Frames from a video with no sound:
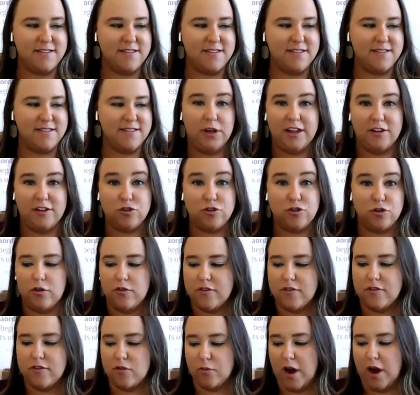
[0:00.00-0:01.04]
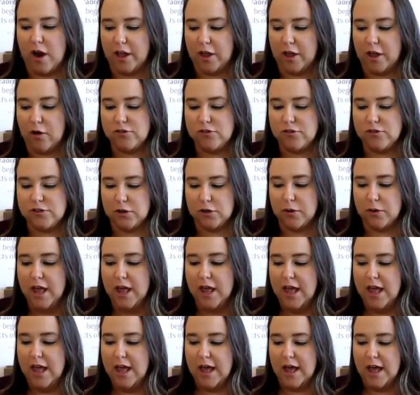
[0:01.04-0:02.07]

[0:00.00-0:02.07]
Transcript: but really journals is where I go to